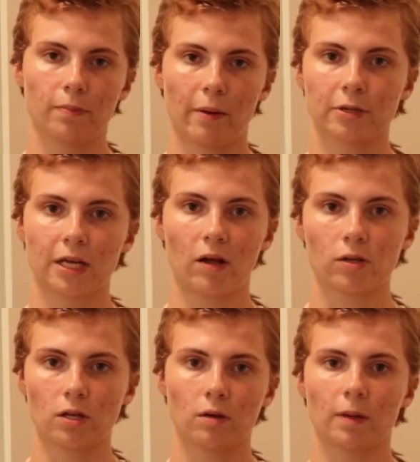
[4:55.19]
paper
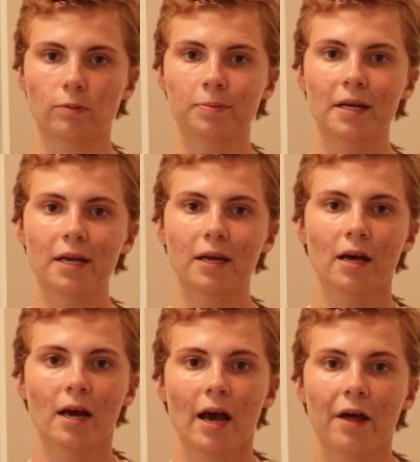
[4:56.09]
towels on a paper plate,
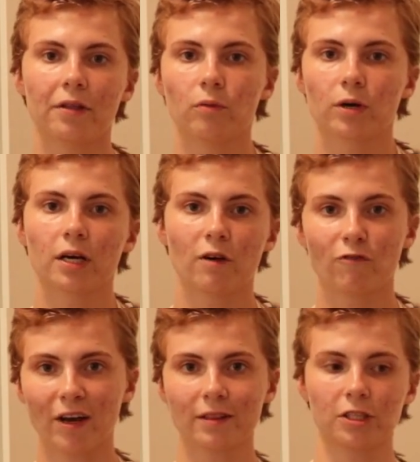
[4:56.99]
and then we're going
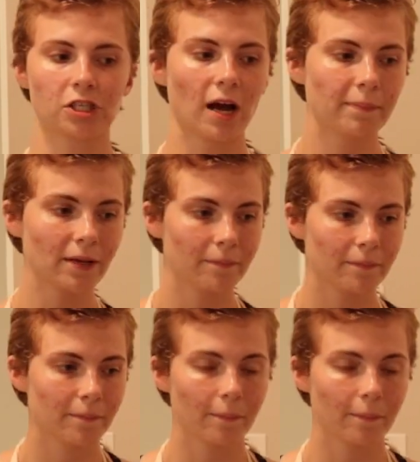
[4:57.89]
to finely chop it.